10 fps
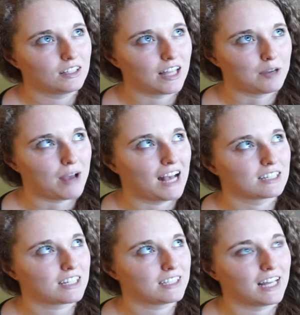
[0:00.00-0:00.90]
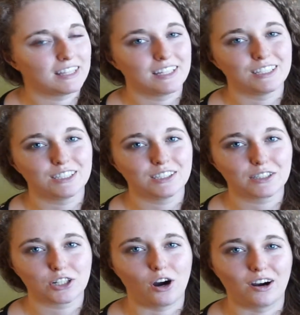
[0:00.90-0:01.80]
I'm asking that this
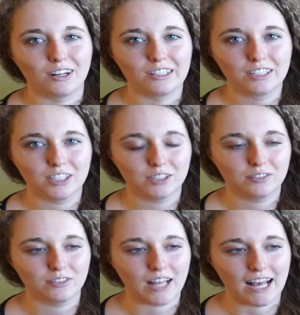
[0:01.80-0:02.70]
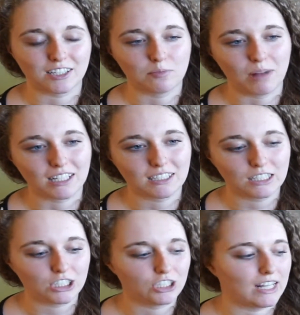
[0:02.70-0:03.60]
card has a
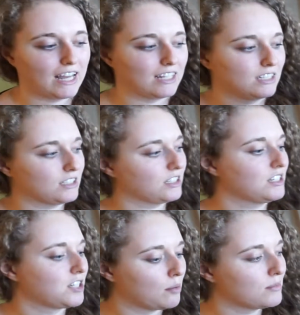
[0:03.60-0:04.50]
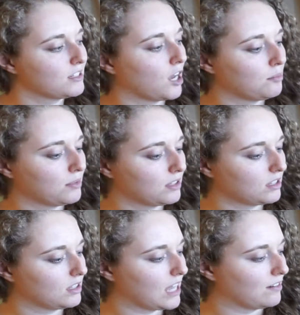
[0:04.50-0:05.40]
message that sums up
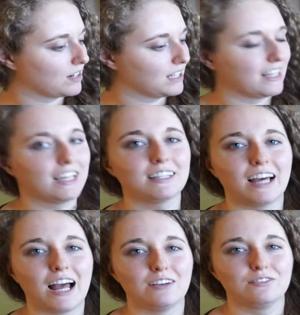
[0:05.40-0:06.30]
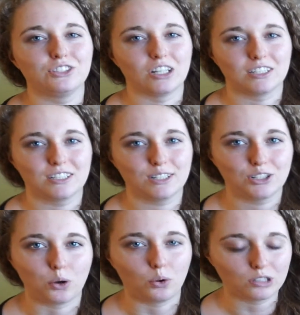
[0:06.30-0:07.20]
everything that I've just
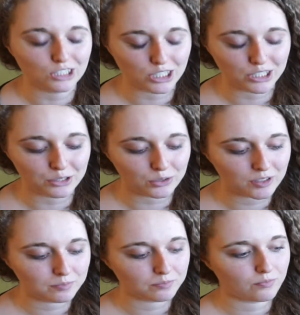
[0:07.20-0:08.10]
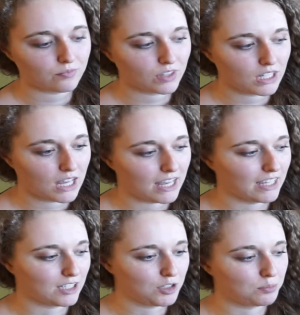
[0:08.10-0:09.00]
told you
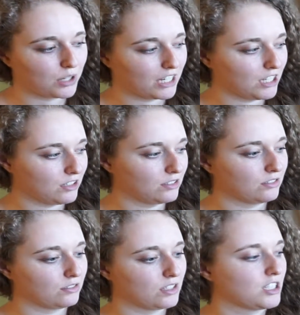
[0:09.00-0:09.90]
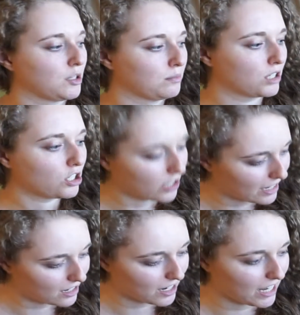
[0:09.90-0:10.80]
and bring you some
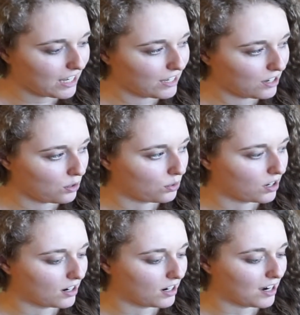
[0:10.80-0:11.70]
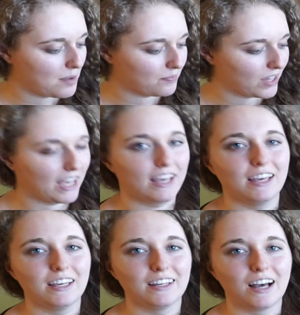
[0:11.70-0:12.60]
clarity or
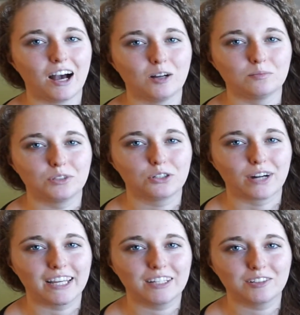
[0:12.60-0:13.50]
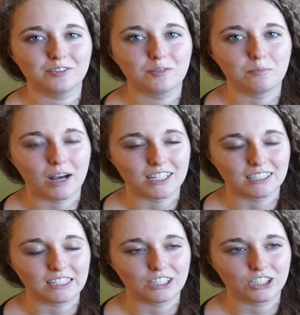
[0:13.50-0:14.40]
a um, great
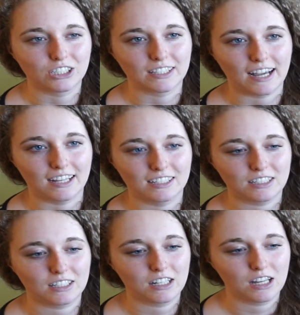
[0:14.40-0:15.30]
message that